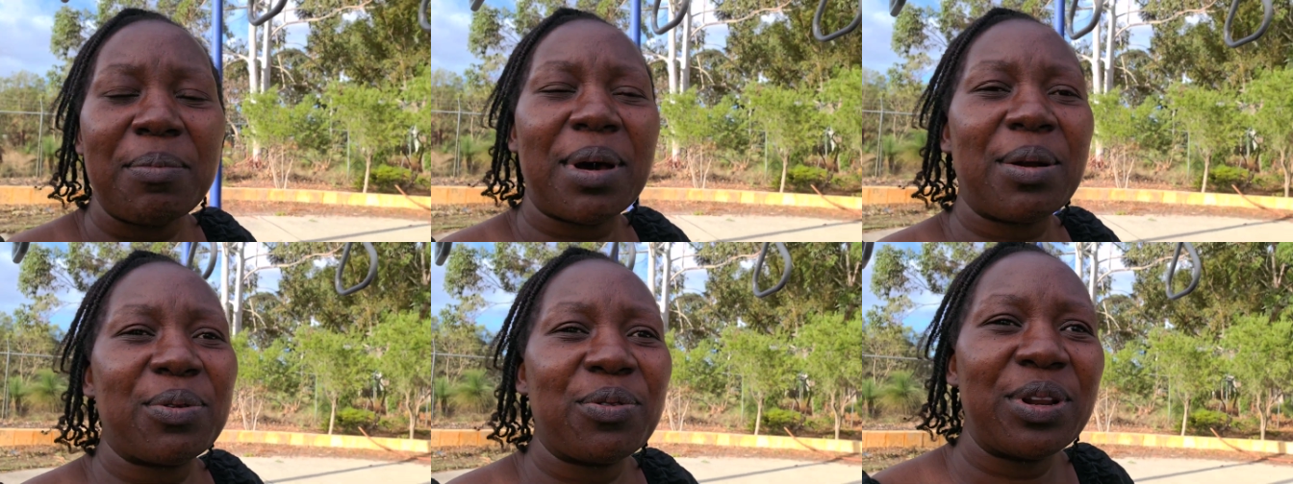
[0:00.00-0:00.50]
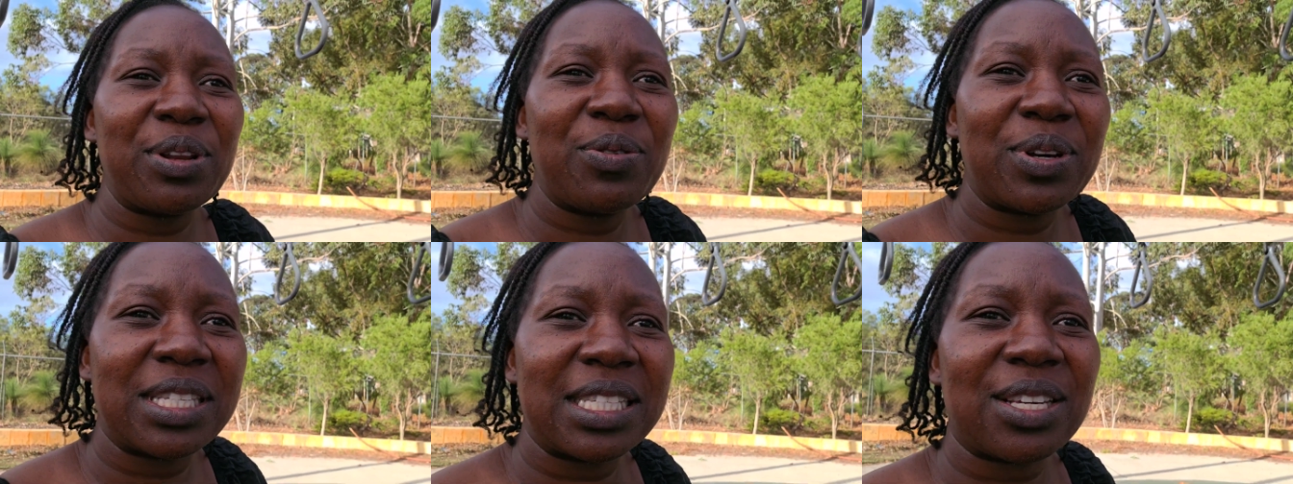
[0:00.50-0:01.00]
But when
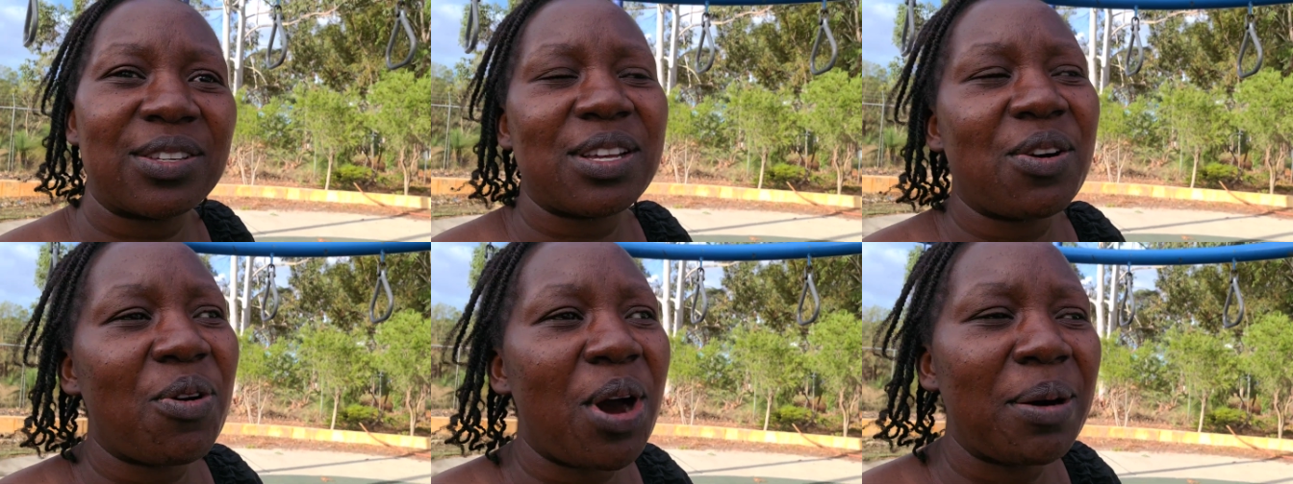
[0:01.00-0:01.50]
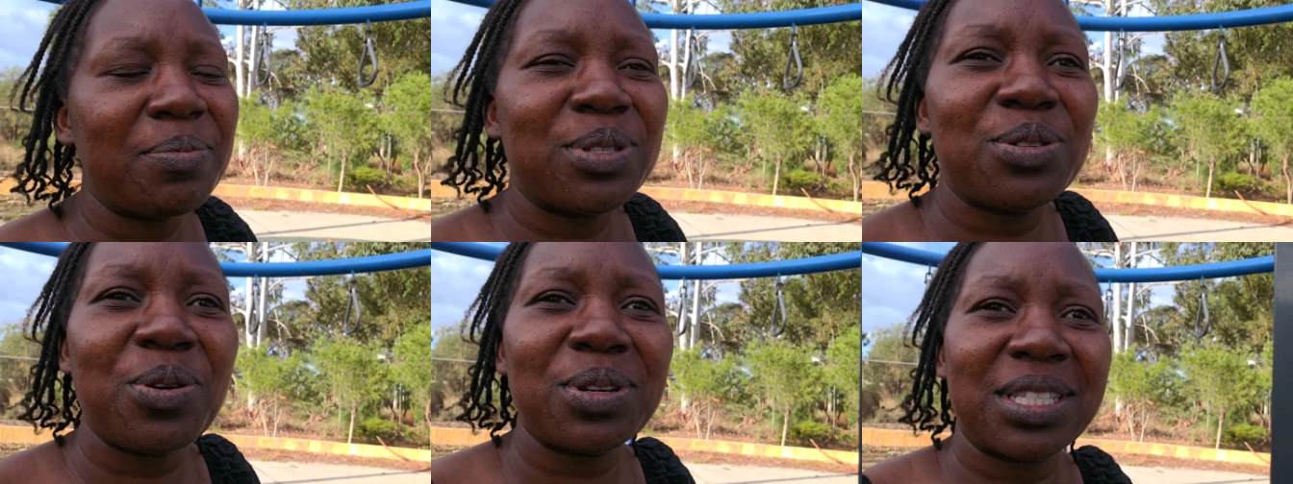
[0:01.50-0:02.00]
you are sick, say, oh, I'm
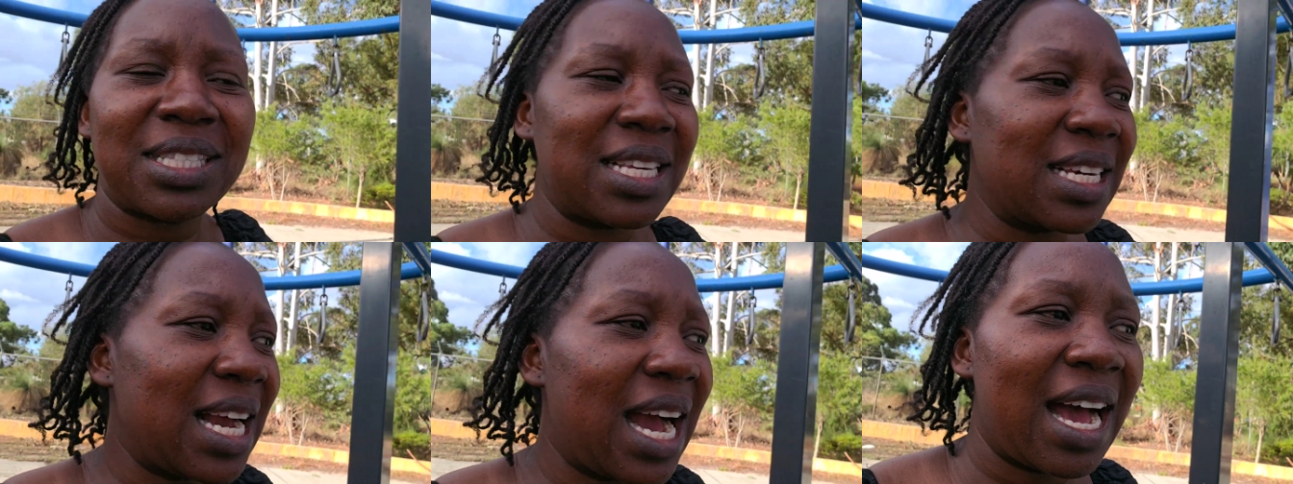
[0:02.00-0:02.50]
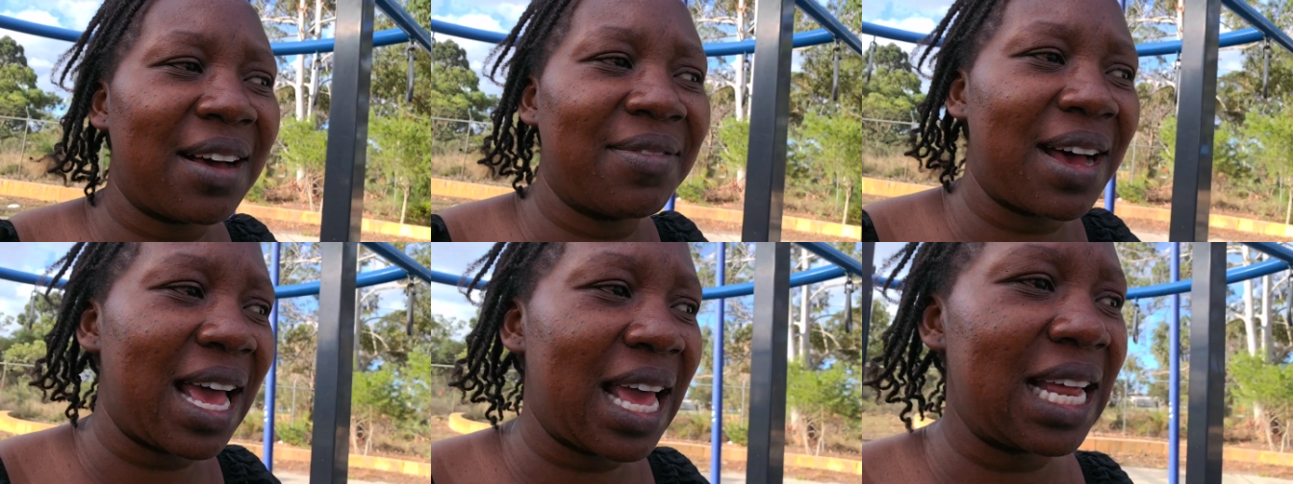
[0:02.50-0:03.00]
so sick. I have
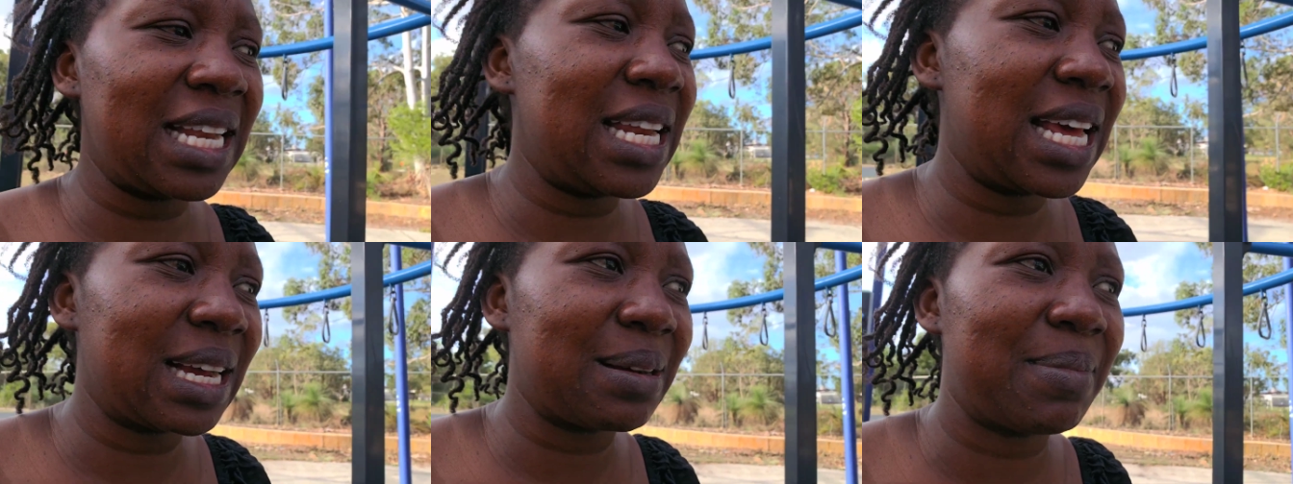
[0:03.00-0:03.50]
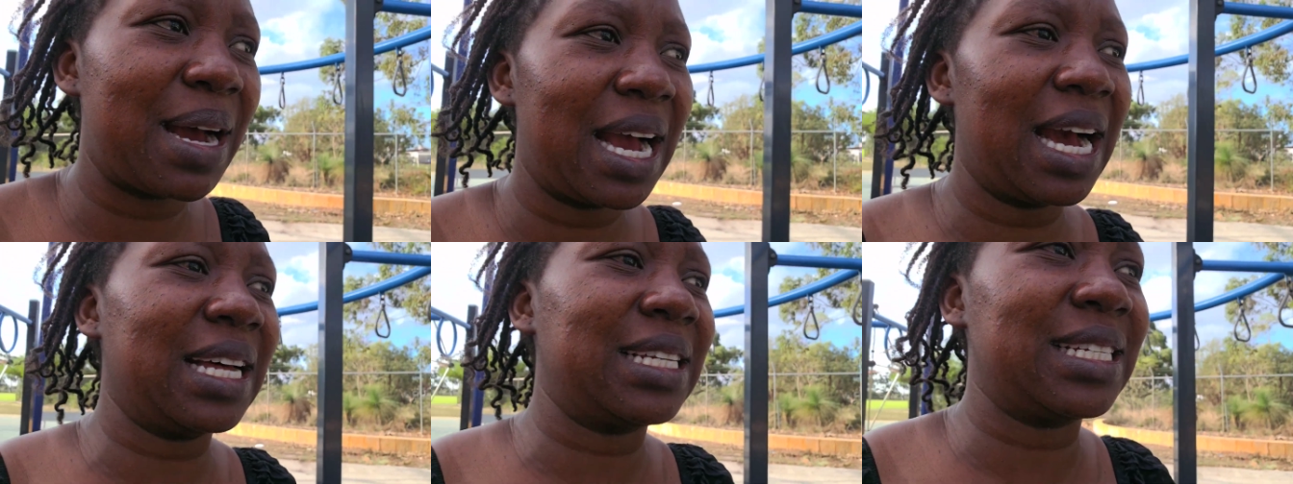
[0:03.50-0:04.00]
a headache. My
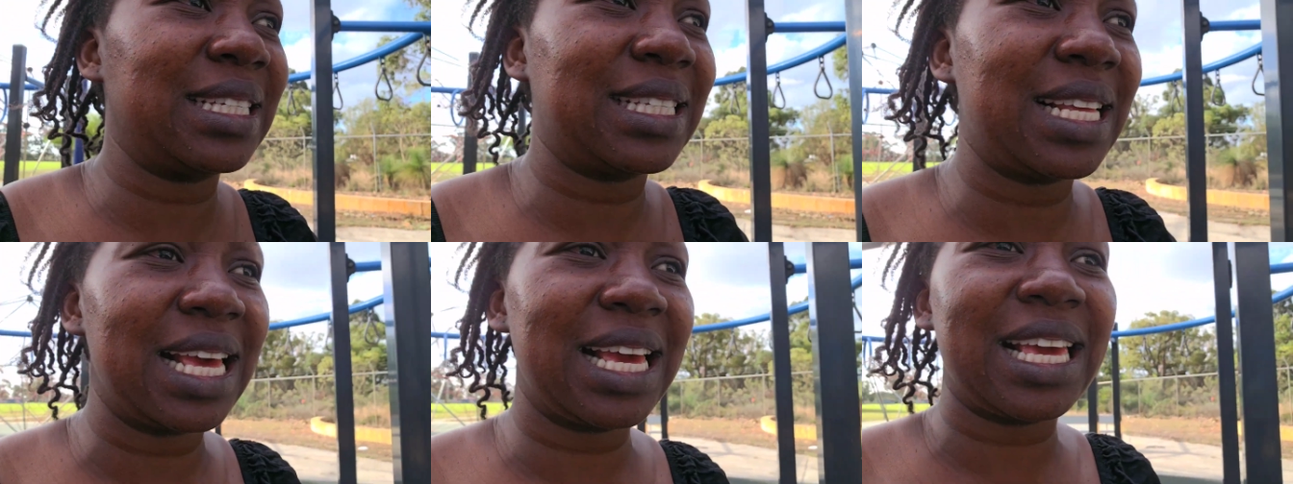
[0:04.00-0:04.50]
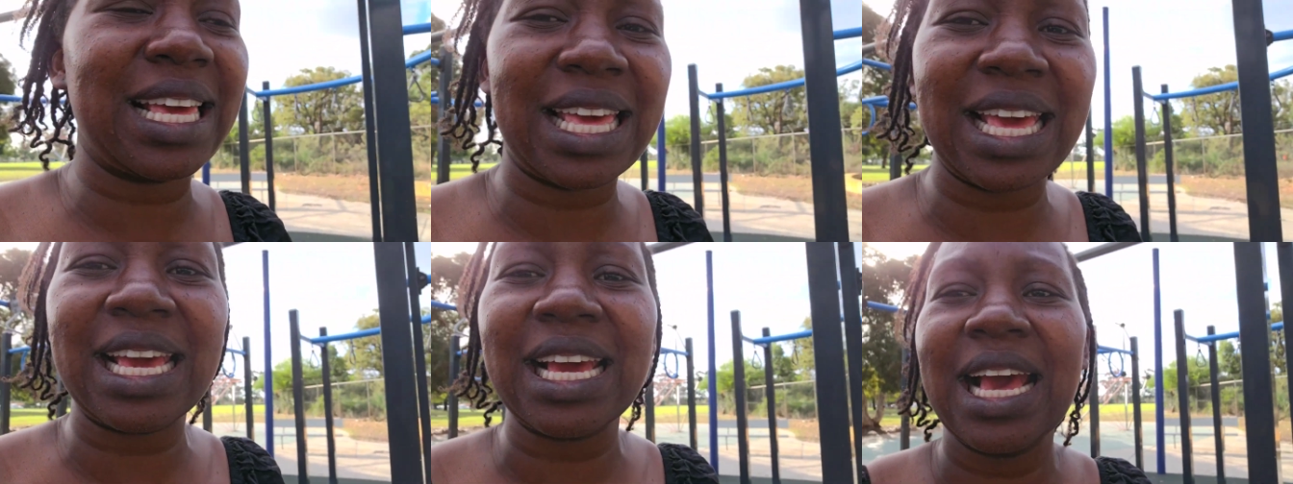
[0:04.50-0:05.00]
heart is
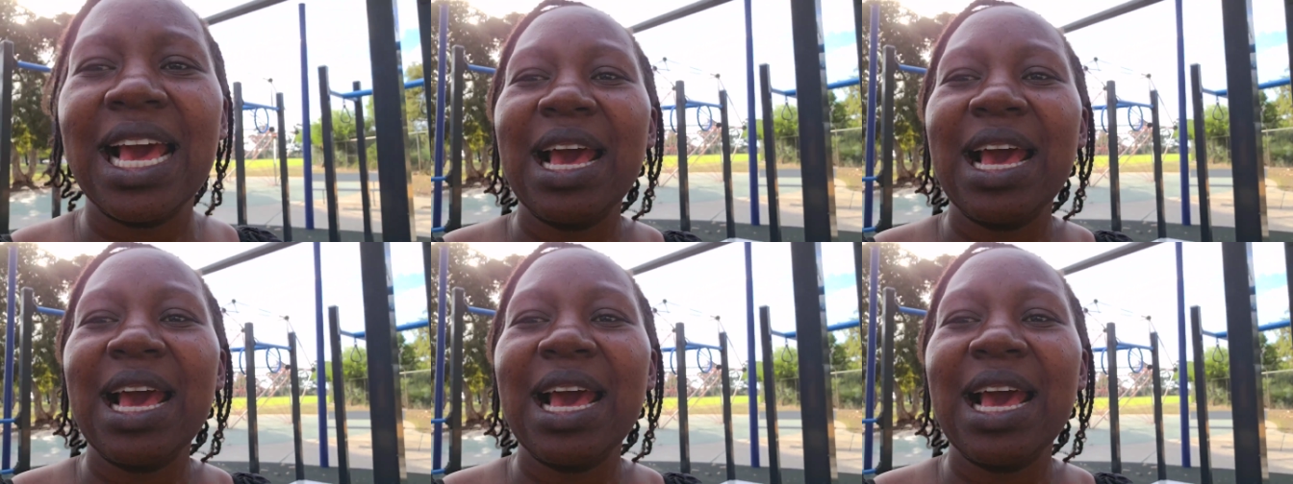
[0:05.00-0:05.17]
aching.